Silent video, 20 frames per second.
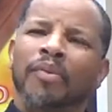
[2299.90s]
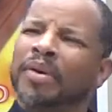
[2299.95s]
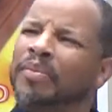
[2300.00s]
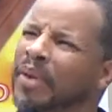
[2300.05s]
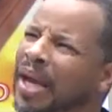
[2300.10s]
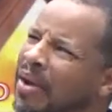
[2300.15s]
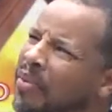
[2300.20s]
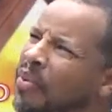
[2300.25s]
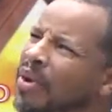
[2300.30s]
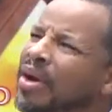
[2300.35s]

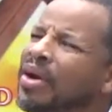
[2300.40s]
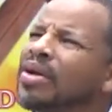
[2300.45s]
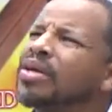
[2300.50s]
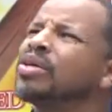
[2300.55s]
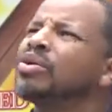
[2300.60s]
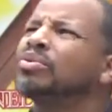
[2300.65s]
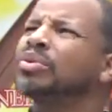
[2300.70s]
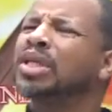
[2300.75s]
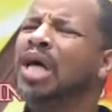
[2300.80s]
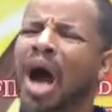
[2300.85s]
Man, what are
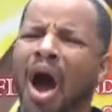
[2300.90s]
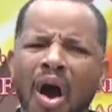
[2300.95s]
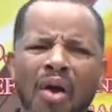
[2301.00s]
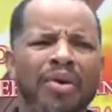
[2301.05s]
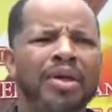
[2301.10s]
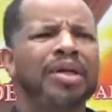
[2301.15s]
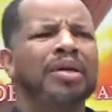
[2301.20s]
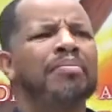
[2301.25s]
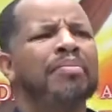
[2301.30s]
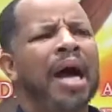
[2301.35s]
you
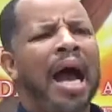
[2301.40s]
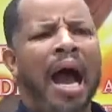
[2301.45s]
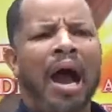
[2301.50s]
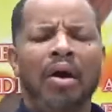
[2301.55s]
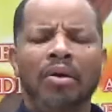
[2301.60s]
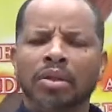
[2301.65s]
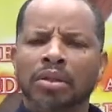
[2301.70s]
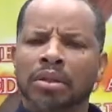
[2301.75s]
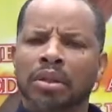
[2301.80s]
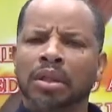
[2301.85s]
talking about?
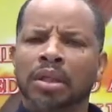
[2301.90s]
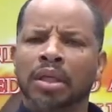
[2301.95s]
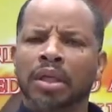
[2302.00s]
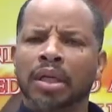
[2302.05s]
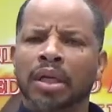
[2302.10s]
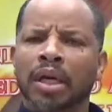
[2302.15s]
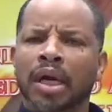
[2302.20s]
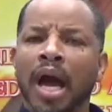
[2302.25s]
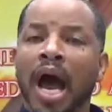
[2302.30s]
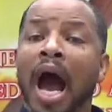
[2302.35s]

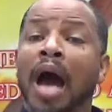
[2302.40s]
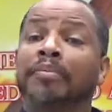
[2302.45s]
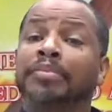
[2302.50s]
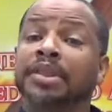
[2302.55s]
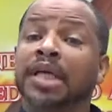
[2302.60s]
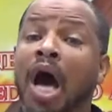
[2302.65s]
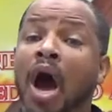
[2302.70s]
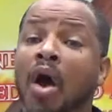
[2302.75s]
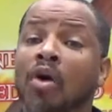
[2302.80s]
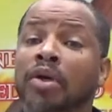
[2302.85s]
I'm
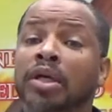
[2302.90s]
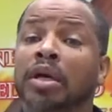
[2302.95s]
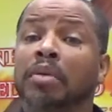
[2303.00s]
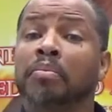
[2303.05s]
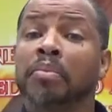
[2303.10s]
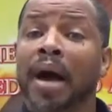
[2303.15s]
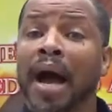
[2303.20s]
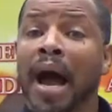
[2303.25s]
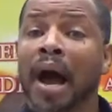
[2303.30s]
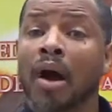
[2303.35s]
talking
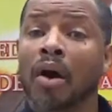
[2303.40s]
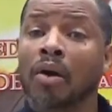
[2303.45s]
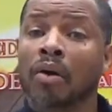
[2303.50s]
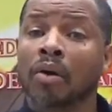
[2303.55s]
about